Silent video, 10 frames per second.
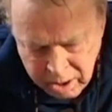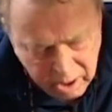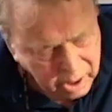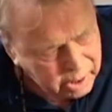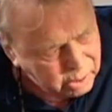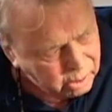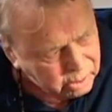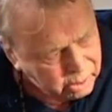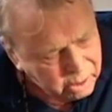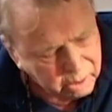uh,
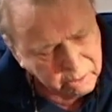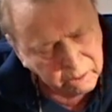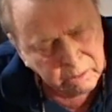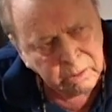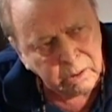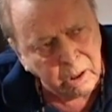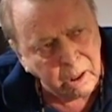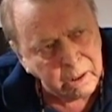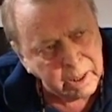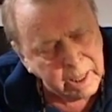inaugural
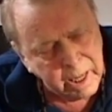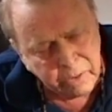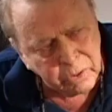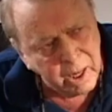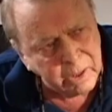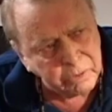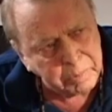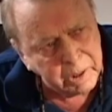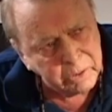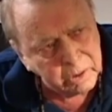talk, the mm-hmm. Ask Not
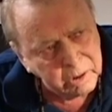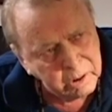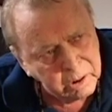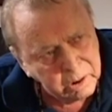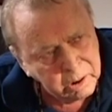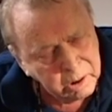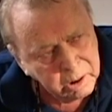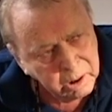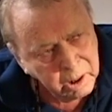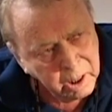speech.
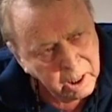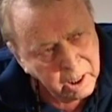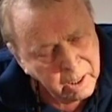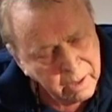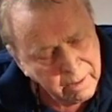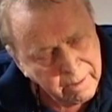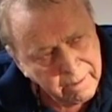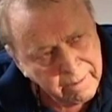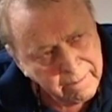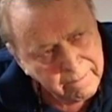You think even
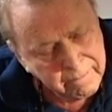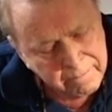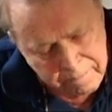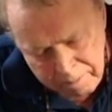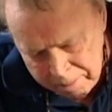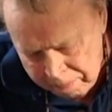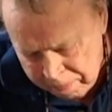in a uh,